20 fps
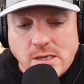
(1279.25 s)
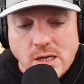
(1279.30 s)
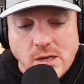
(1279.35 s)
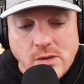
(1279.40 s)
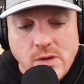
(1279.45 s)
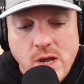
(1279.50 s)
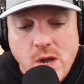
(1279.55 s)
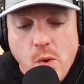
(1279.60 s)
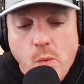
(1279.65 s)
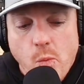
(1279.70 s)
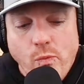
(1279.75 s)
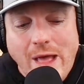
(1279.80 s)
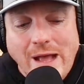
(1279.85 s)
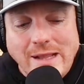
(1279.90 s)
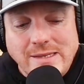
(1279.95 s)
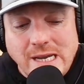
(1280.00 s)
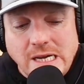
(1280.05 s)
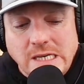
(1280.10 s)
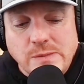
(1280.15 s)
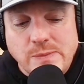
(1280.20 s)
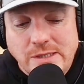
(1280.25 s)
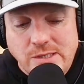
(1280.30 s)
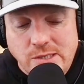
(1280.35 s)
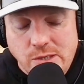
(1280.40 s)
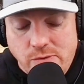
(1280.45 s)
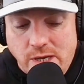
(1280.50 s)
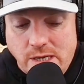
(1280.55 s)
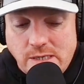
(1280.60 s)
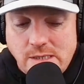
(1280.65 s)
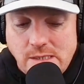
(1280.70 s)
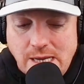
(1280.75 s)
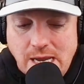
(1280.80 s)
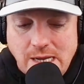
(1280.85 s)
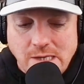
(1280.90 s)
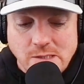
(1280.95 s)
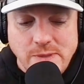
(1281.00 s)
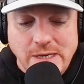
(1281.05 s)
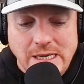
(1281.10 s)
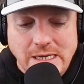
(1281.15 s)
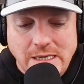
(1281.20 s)
So that tells me two things. It
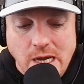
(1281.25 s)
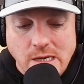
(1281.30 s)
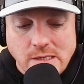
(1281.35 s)
tells me he